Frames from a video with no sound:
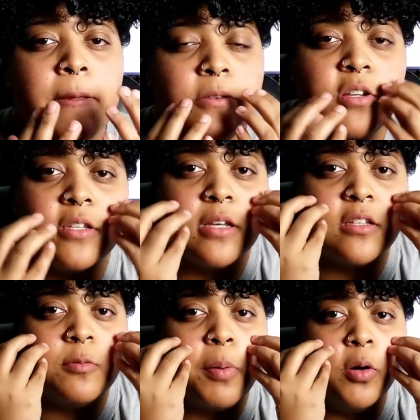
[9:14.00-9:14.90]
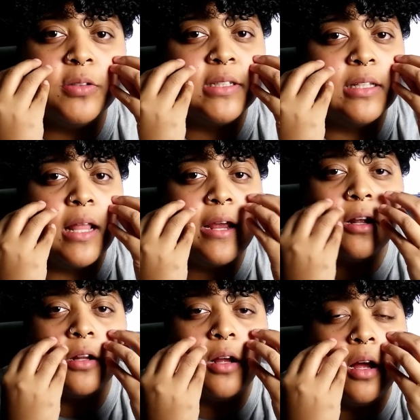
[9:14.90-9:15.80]
just exposing light
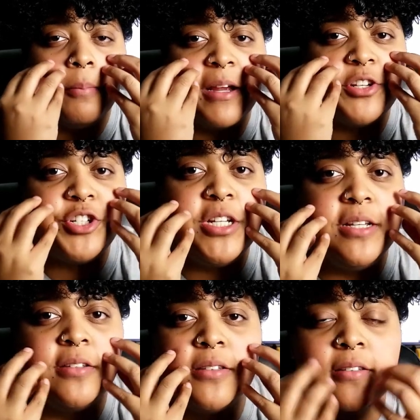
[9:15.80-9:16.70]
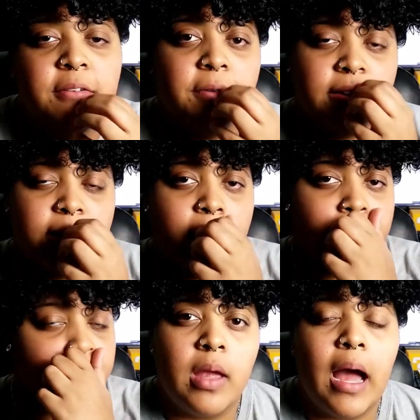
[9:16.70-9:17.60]
on, on my cheeks and stuff like that.
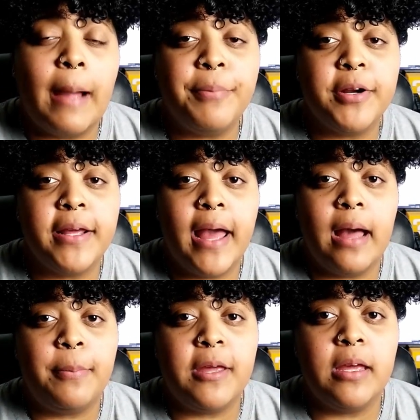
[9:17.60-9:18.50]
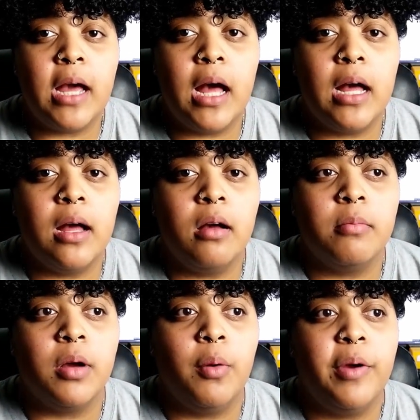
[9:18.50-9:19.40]
I'm pretty happy
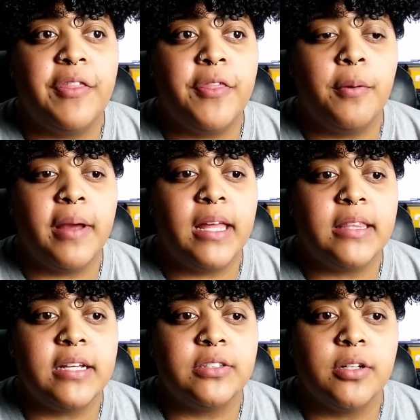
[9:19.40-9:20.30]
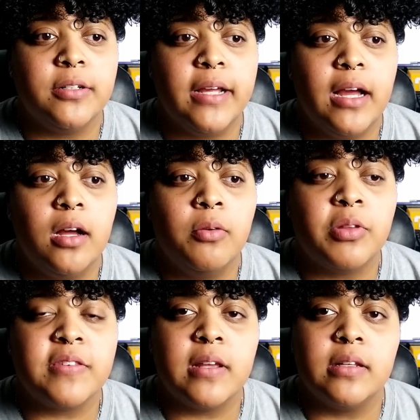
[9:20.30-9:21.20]
um, with the way things turned out,
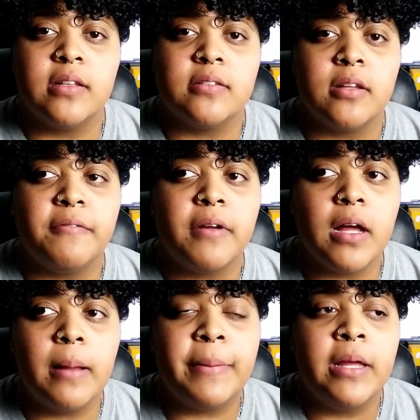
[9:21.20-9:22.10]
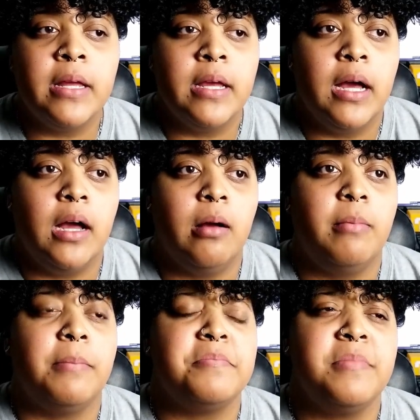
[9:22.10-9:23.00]
with setting this stuff up.
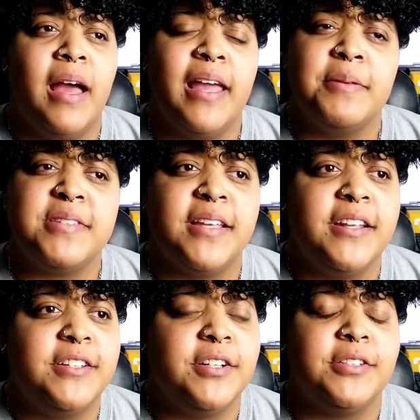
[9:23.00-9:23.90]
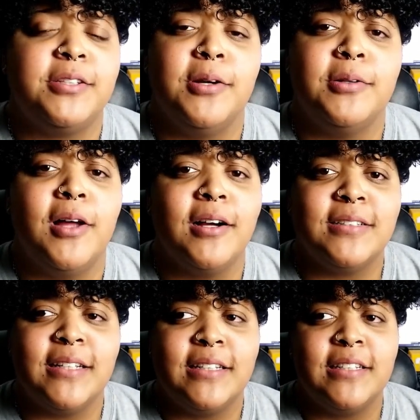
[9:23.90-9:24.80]
Um, I'm, I am sad that it took so long
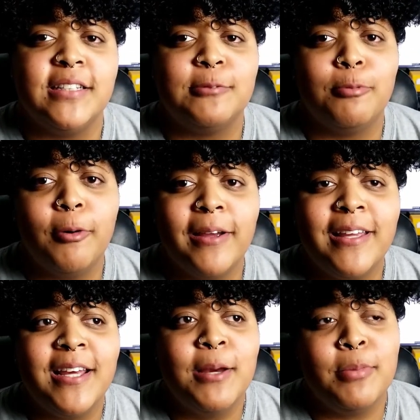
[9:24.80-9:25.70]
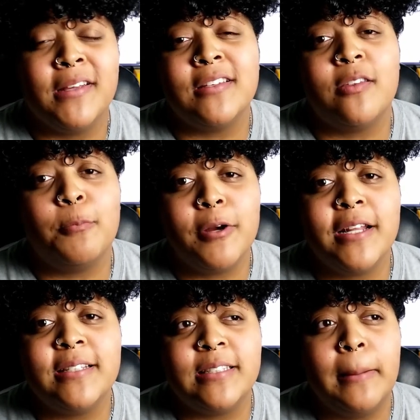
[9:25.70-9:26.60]
to get to this point because it's
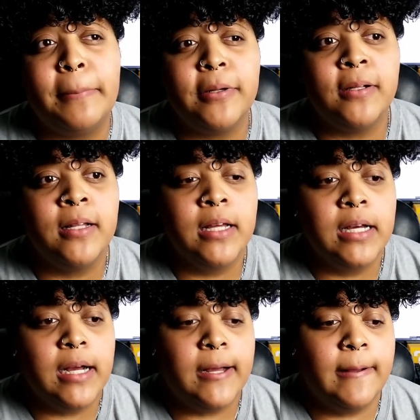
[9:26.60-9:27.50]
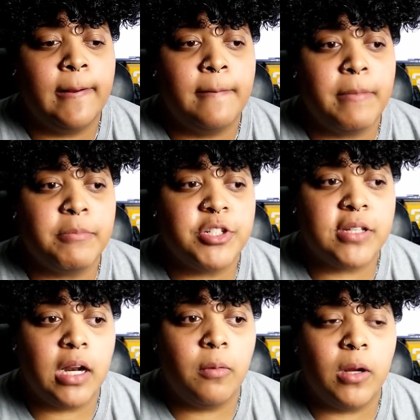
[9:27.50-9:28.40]
pretty simple. Um, I'm just
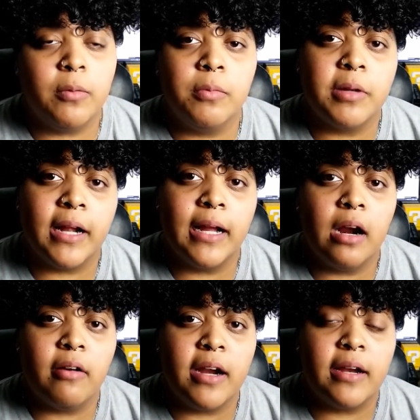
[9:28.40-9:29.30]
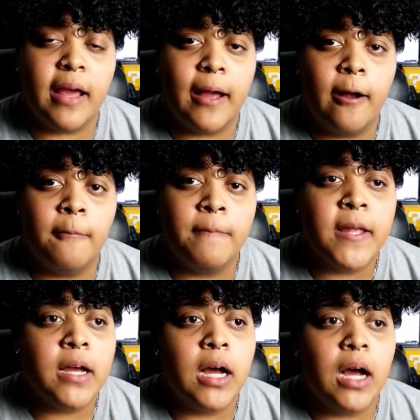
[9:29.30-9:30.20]
kind of working with what I got right now.
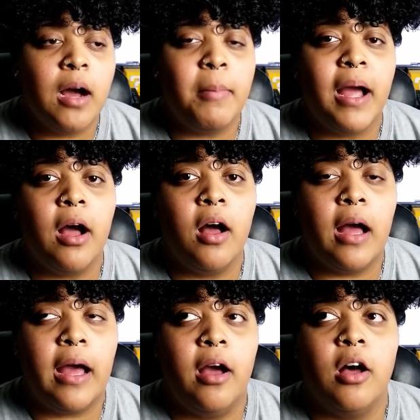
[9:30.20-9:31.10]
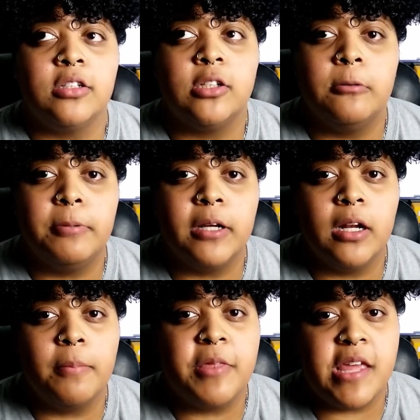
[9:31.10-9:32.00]
Um, I, I also put
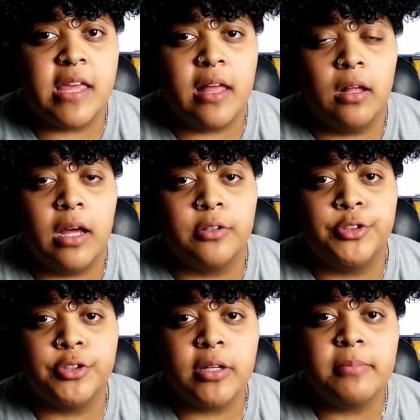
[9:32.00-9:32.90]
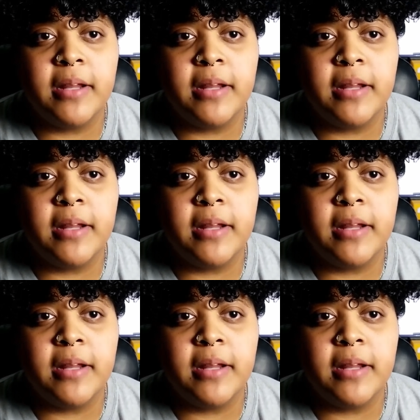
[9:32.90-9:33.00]
up the Elgato Stream